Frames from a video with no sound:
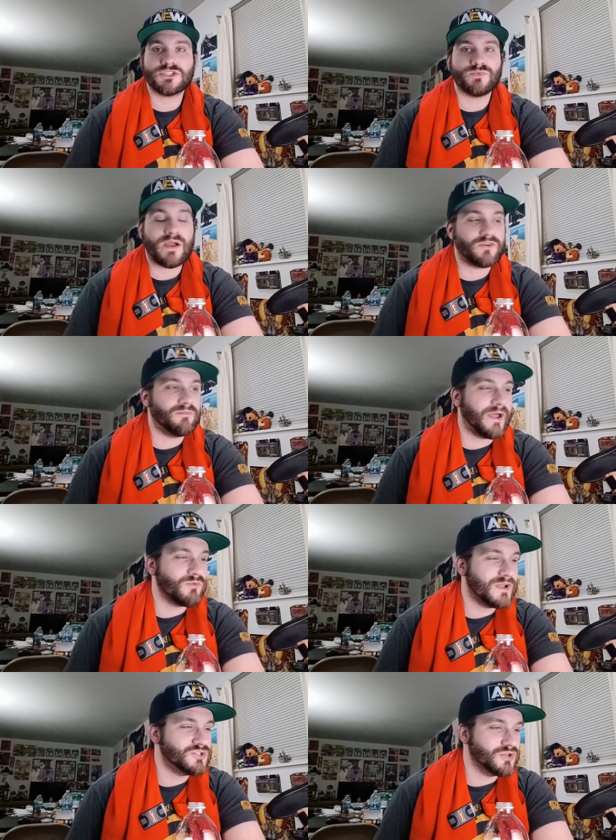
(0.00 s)
surrounded by
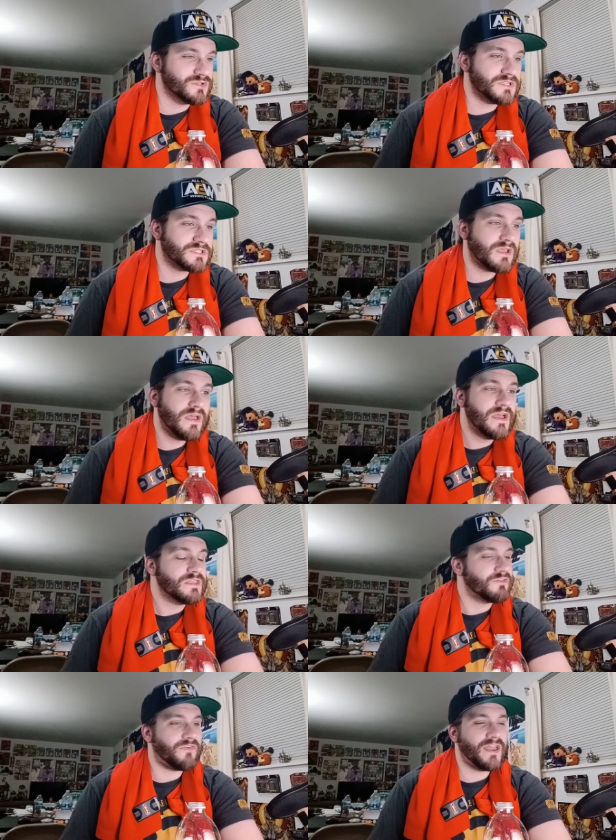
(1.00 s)
red jerseys.
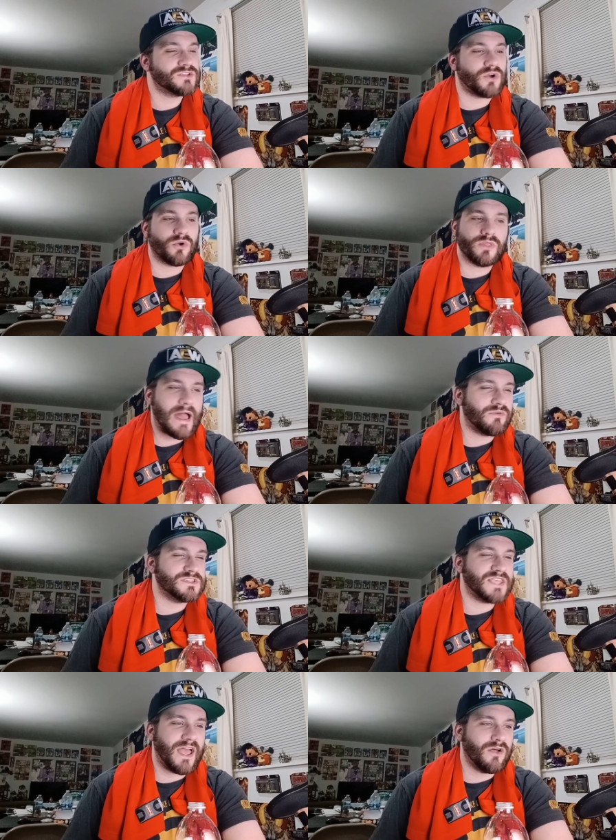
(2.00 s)
The fans are loud
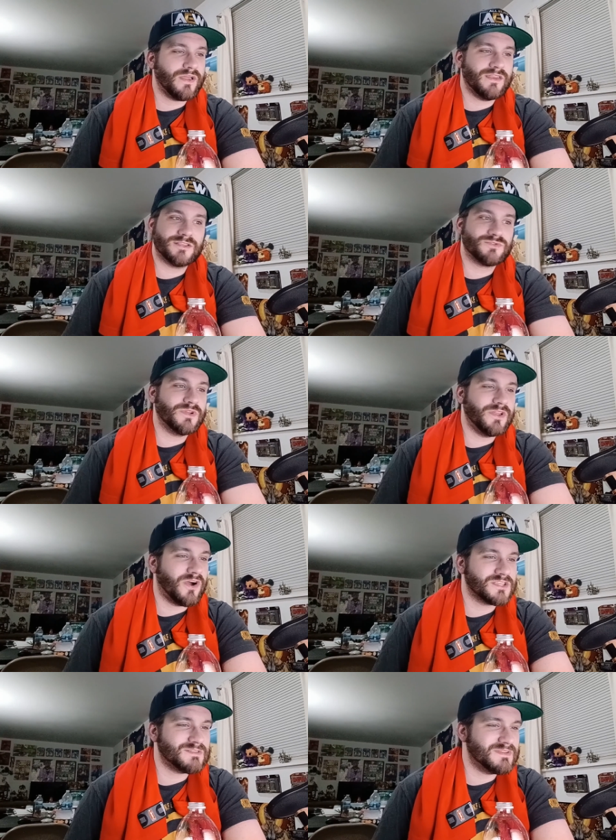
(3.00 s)
as hell, and it's really
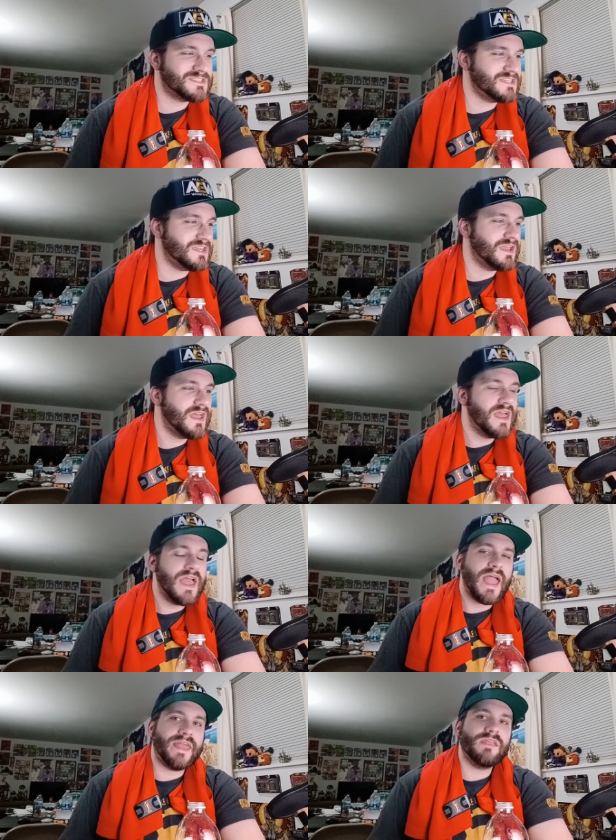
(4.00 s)
awesome to see.
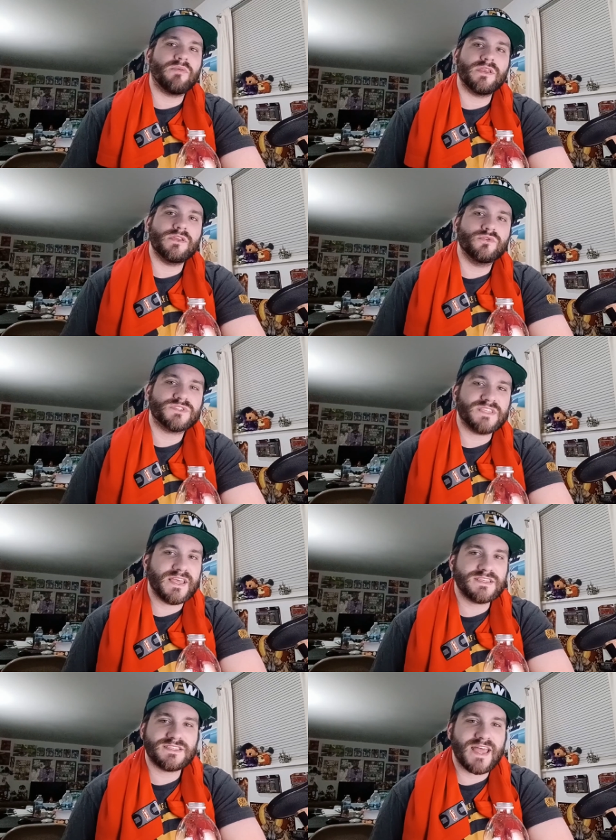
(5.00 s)
Anybody who
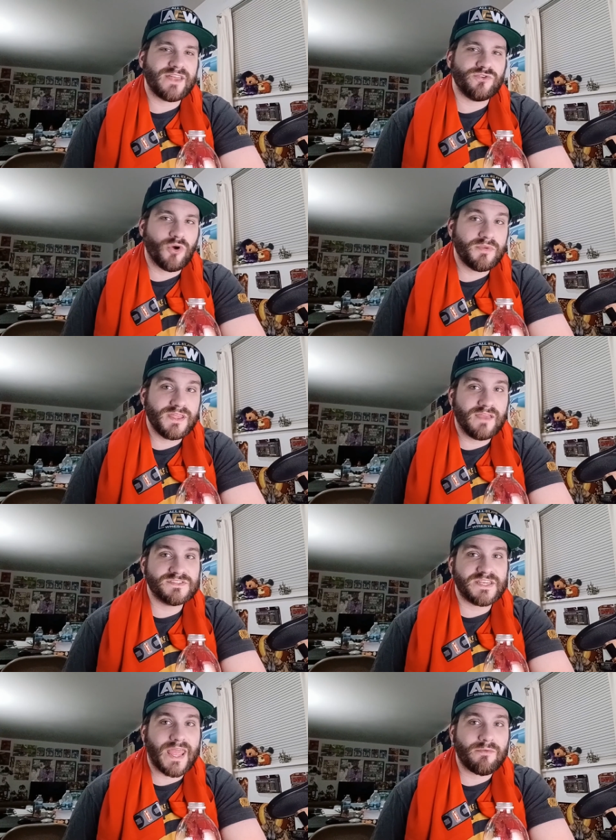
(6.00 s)
says that nobody
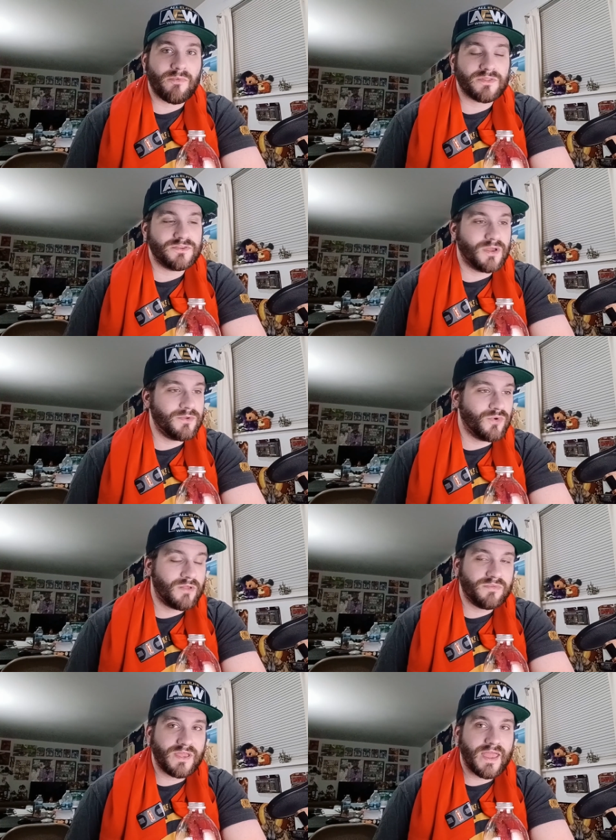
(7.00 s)
gives a damn about the
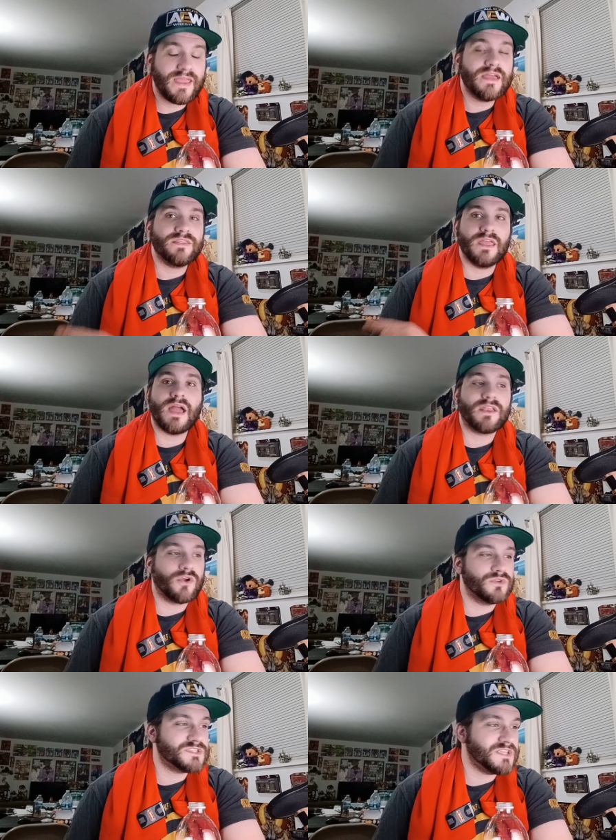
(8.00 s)
WNBA, they got to
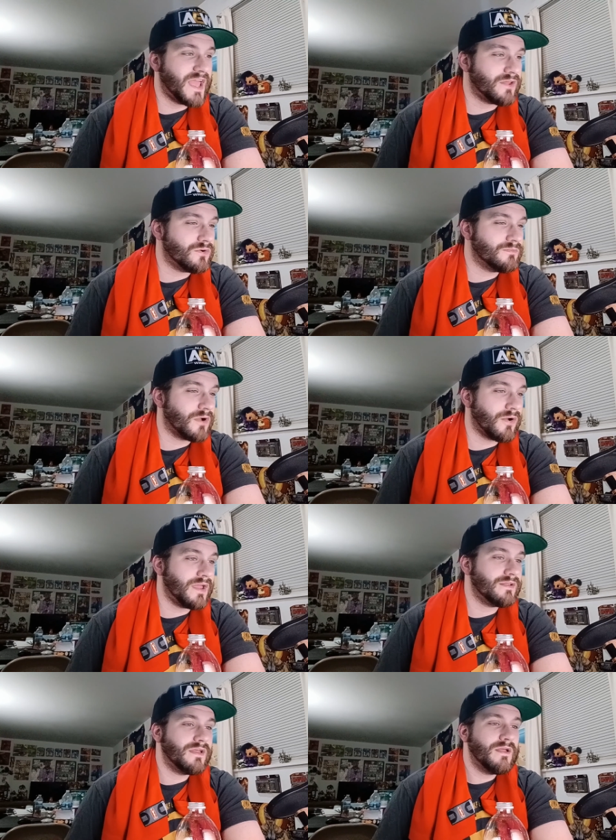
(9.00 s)
go to Seattle, all
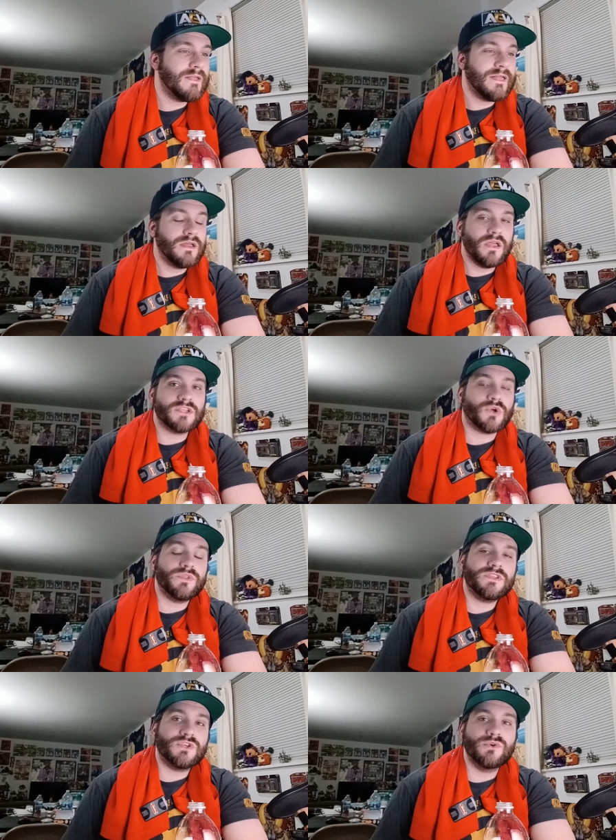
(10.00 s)
right? It's
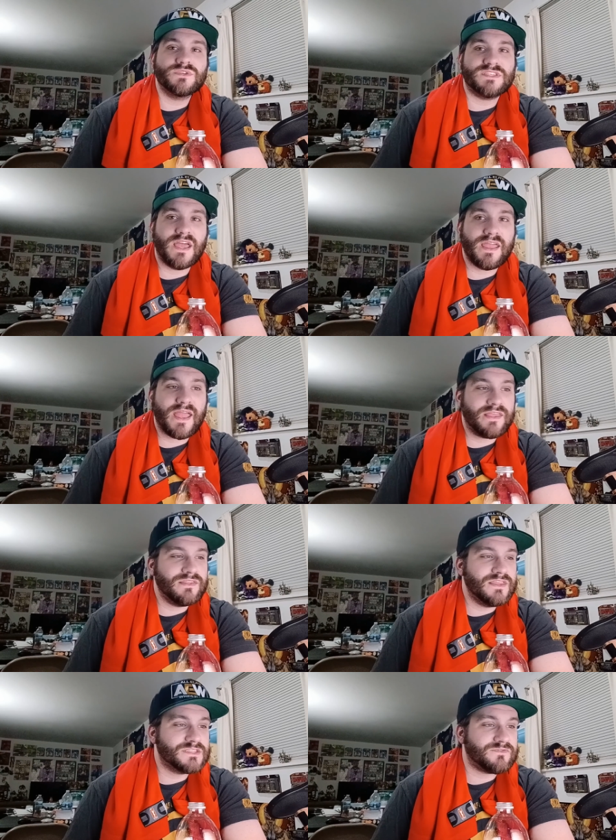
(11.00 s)
only Tuesday,
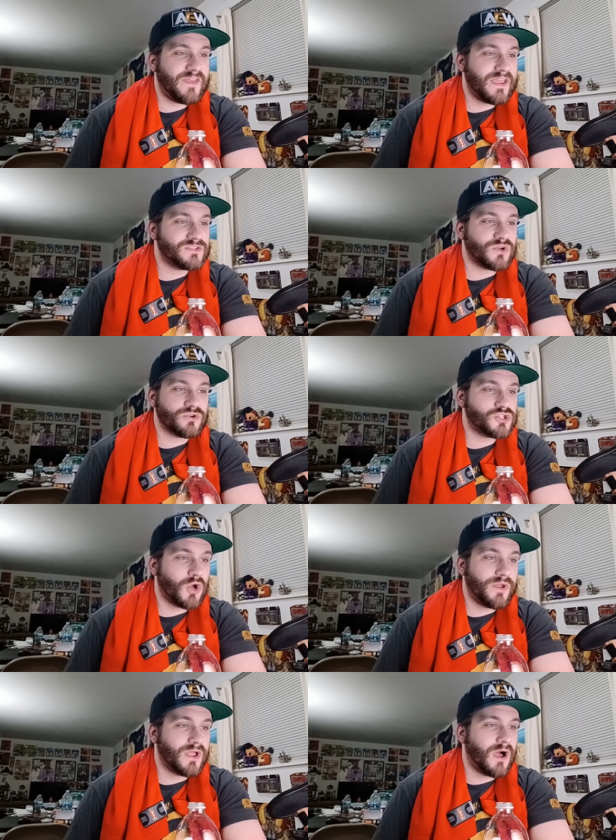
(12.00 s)
and these fans are
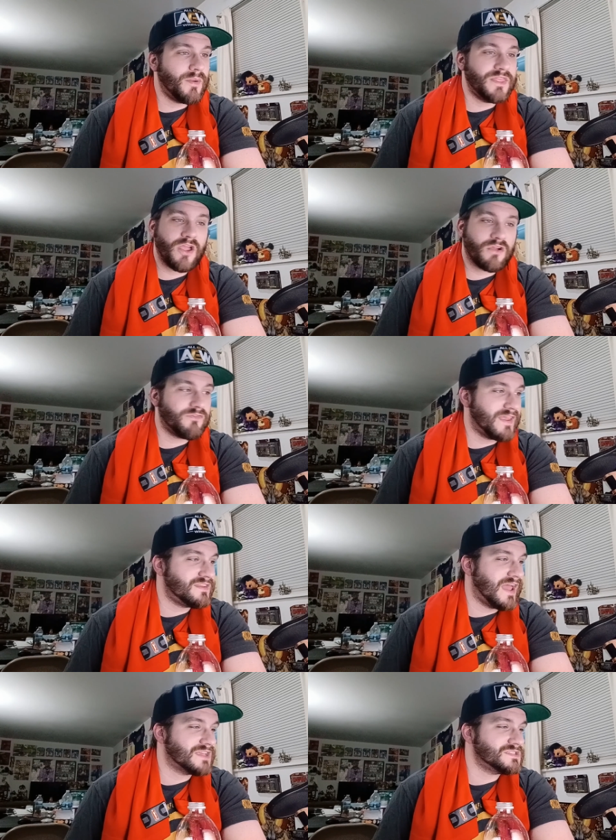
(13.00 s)
showing up, and they are
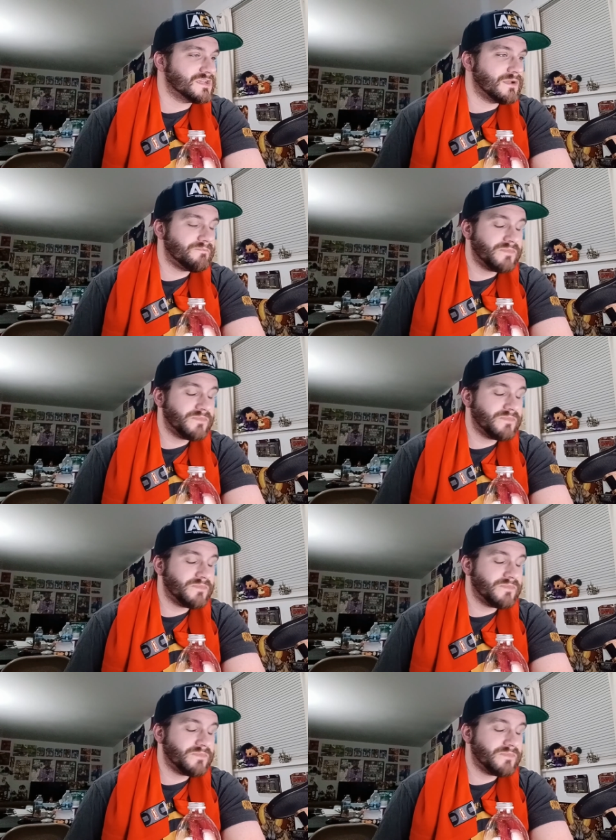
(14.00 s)
fantastic.